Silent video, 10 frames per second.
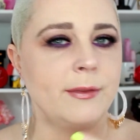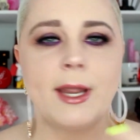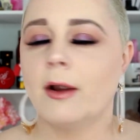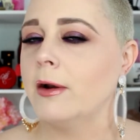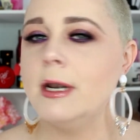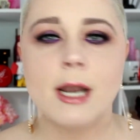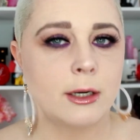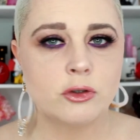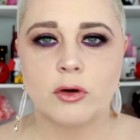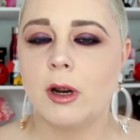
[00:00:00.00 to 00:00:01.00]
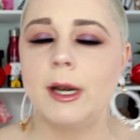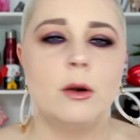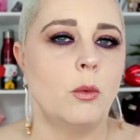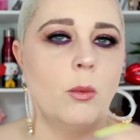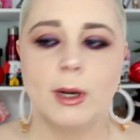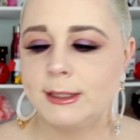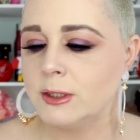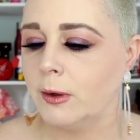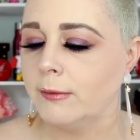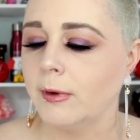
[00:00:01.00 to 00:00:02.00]
They are not drying
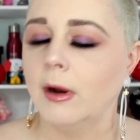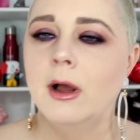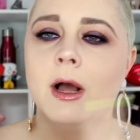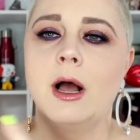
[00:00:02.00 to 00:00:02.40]
whatsoever.